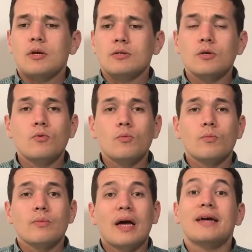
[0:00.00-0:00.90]
so
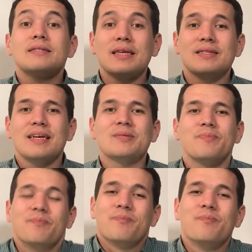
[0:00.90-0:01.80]
I guess that's
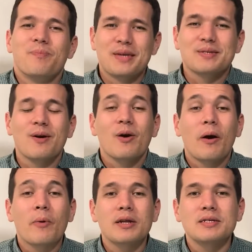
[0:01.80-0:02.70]
basically all
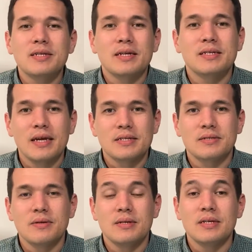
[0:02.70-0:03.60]
I wanted to say in
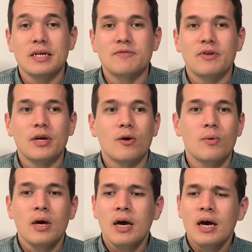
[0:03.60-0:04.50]
today's video.
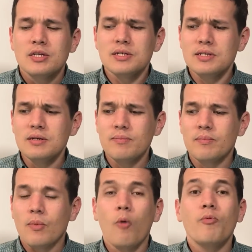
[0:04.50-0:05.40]
Just to
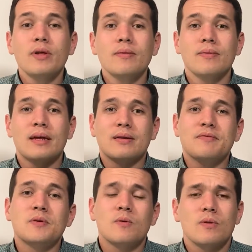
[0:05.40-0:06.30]
hopefully that
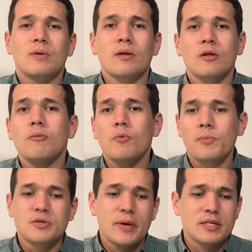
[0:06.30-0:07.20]
gives you a little bit more
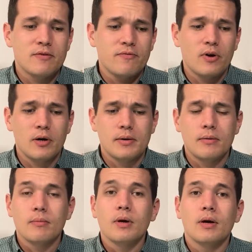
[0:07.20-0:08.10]
perspective
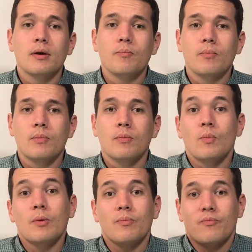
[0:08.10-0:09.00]
on
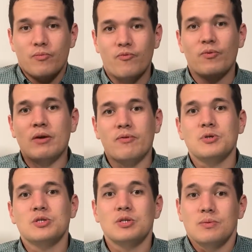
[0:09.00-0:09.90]
at
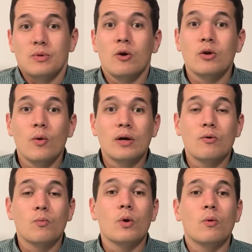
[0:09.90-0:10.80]
first just
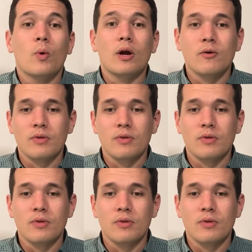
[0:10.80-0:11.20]
knowing what